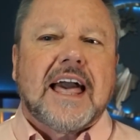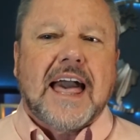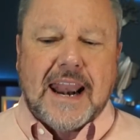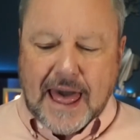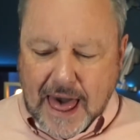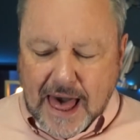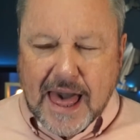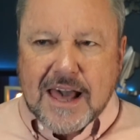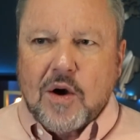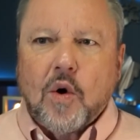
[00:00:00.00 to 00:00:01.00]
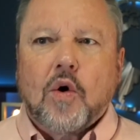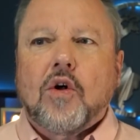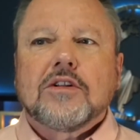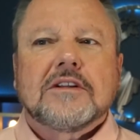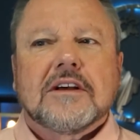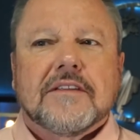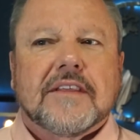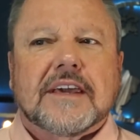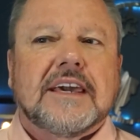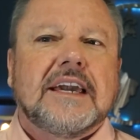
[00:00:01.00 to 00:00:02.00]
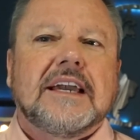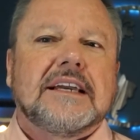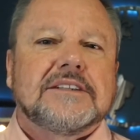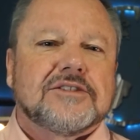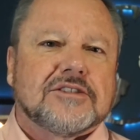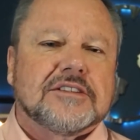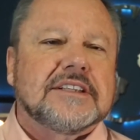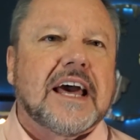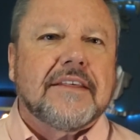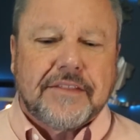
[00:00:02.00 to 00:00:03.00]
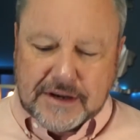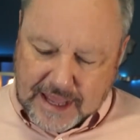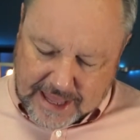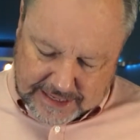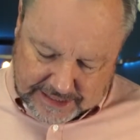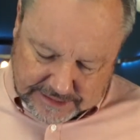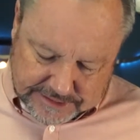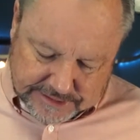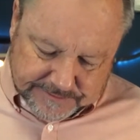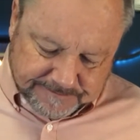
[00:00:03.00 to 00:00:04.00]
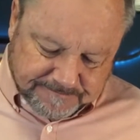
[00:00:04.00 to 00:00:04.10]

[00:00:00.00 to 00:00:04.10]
and I hold the keys to death and Hades.